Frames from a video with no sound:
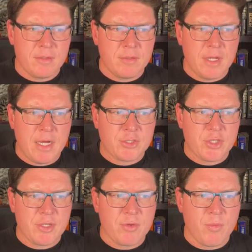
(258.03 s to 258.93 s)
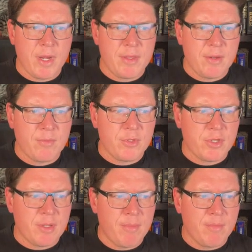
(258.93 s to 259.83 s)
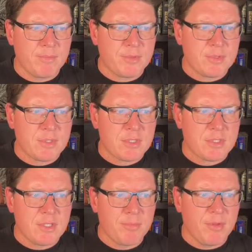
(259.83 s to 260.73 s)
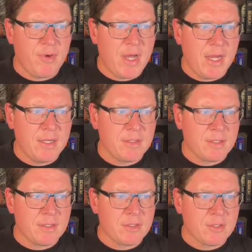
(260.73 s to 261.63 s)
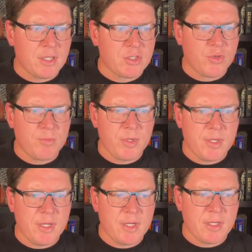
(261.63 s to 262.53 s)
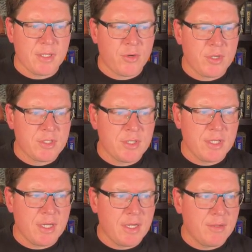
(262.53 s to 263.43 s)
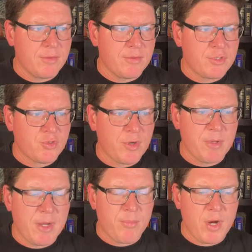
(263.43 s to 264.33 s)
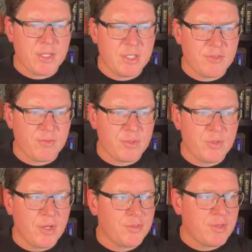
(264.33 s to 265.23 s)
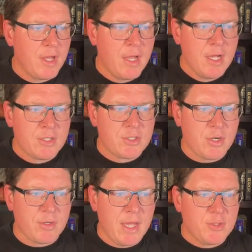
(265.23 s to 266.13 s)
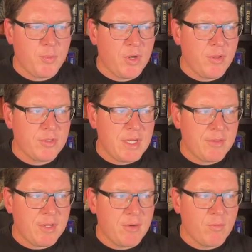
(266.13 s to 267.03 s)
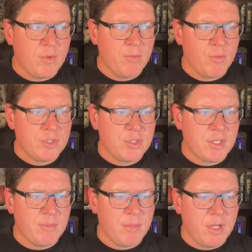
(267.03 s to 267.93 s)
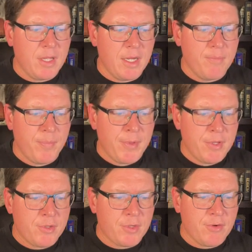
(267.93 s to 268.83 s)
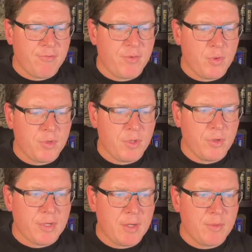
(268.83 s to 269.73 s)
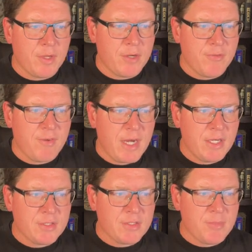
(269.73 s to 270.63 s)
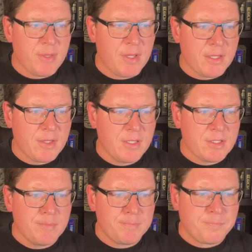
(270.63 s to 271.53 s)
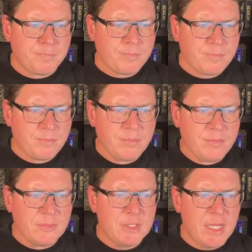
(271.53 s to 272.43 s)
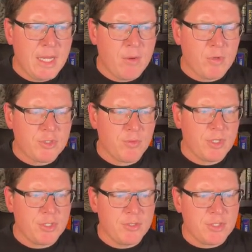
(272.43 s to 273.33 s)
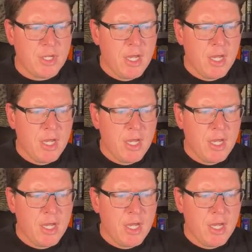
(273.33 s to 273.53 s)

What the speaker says: I'll show you a way that you can simplify and extremely increase the streamlined process for doing all this. So export all those out there, and once you get them all out, you'll get a folder located with all your files, something like this. And what you want to do is